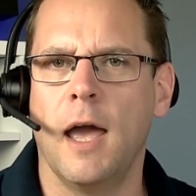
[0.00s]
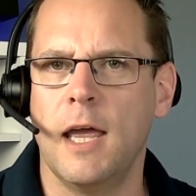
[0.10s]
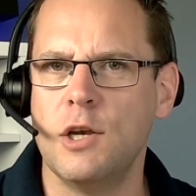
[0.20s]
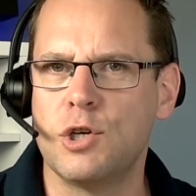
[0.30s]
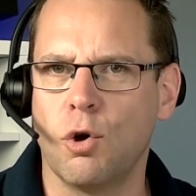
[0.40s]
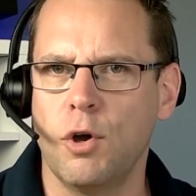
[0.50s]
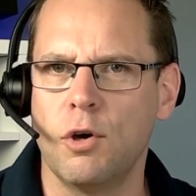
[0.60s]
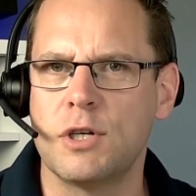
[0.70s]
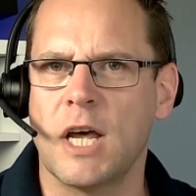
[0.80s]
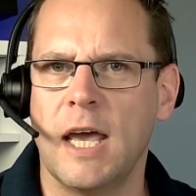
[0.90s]
Enjoy
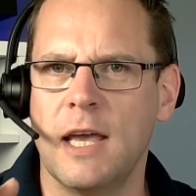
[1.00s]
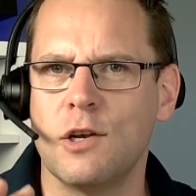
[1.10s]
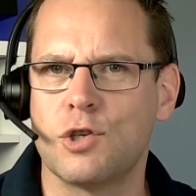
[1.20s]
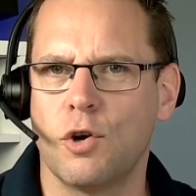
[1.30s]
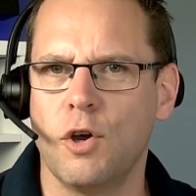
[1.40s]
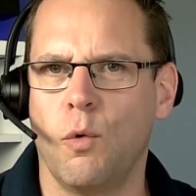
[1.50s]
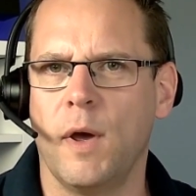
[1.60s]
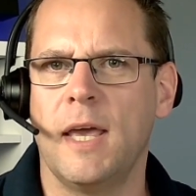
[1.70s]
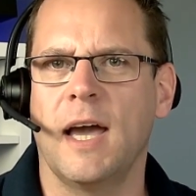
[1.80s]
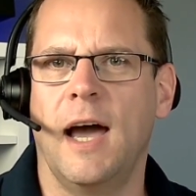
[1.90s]
your day, enjoy your
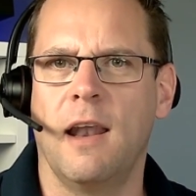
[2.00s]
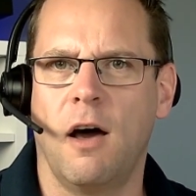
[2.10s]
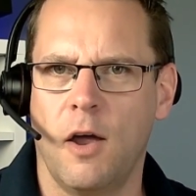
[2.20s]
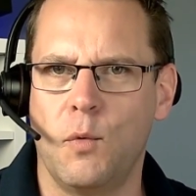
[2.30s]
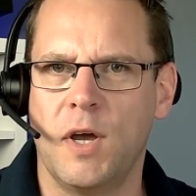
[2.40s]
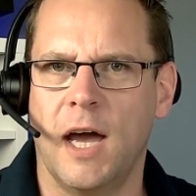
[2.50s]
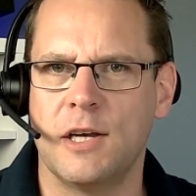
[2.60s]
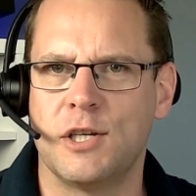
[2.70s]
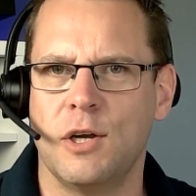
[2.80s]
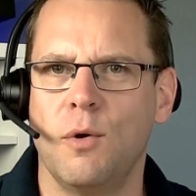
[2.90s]
week, and I will
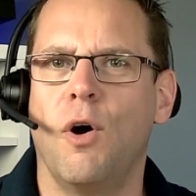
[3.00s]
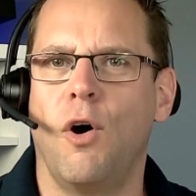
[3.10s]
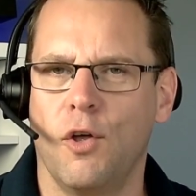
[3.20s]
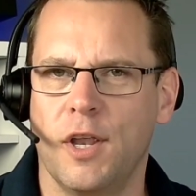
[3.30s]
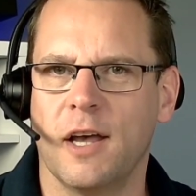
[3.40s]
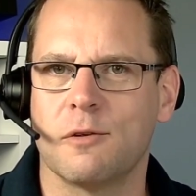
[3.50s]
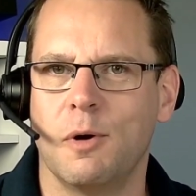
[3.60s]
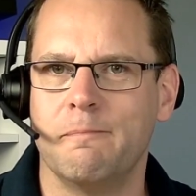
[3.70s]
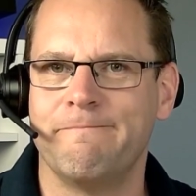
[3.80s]
catch you on the next one.